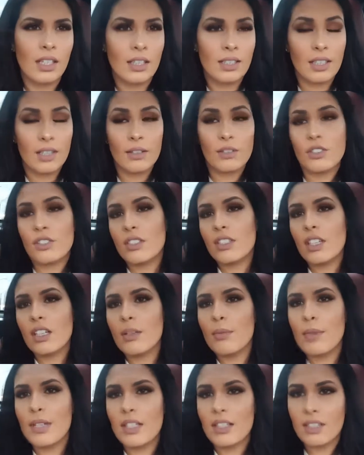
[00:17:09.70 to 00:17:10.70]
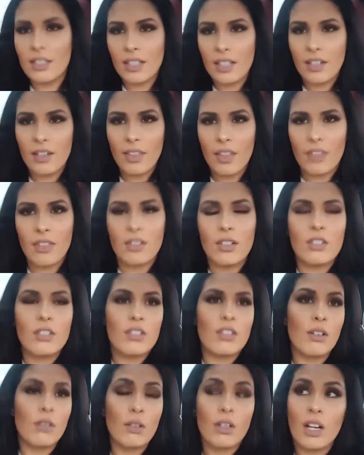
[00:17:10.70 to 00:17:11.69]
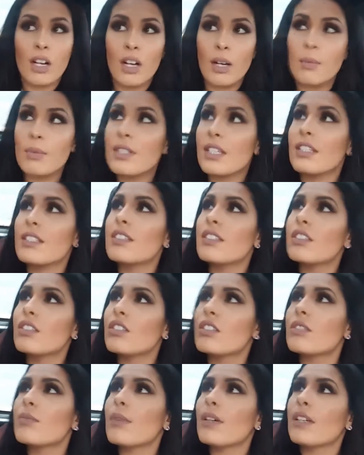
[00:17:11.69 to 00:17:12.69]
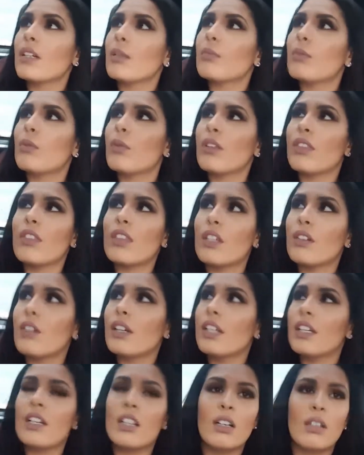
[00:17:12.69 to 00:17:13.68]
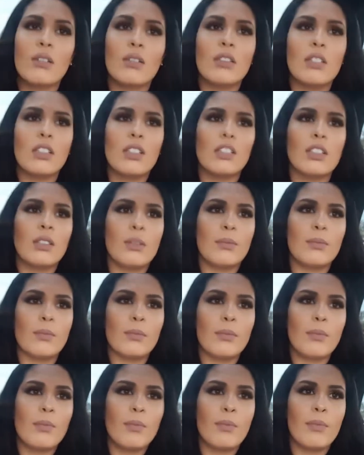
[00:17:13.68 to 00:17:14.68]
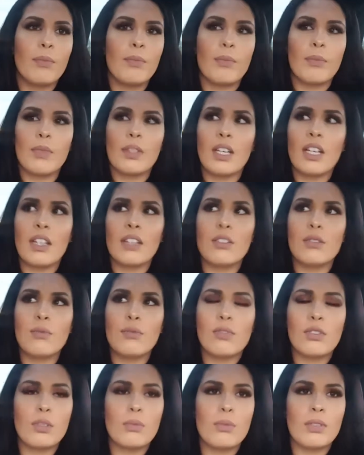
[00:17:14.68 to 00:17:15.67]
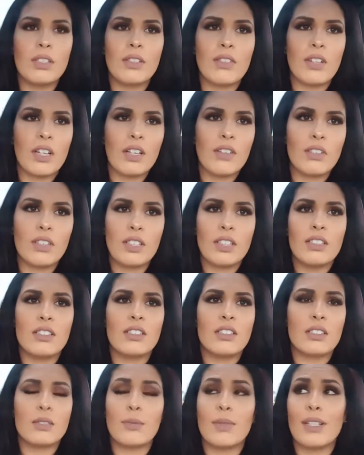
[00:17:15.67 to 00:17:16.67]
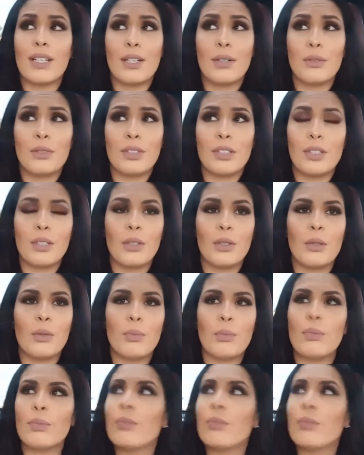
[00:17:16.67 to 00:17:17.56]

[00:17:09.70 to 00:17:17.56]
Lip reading: Now, I just gotta be clear that there's no cops. That's just my #1 thing right now. I do believe I have a license plate, I really hope.